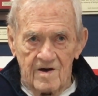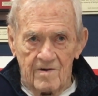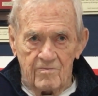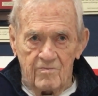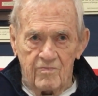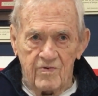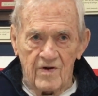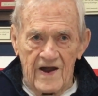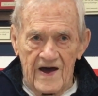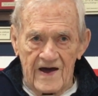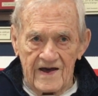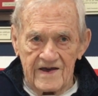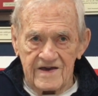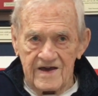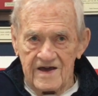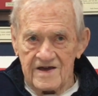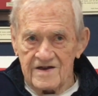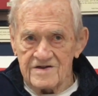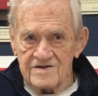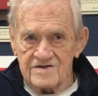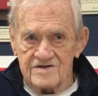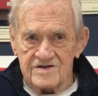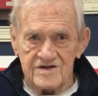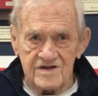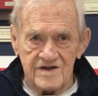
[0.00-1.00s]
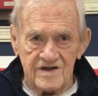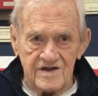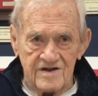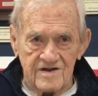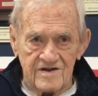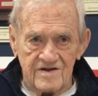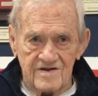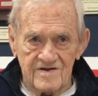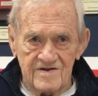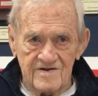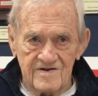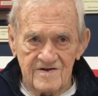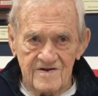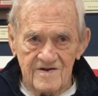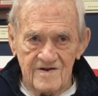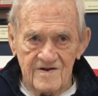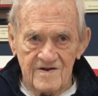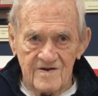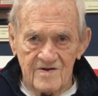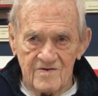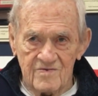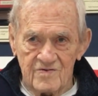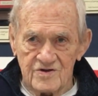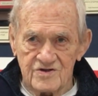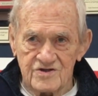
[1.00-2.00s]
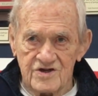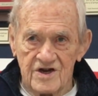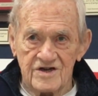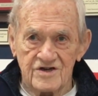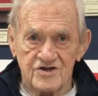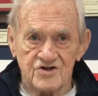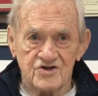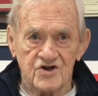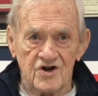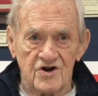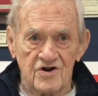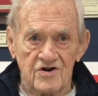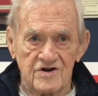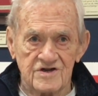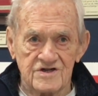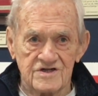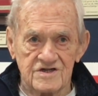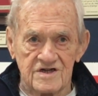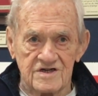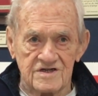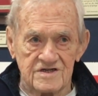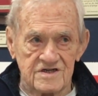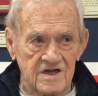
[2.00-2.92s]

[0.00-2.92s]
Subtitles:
block NT, which I cherish.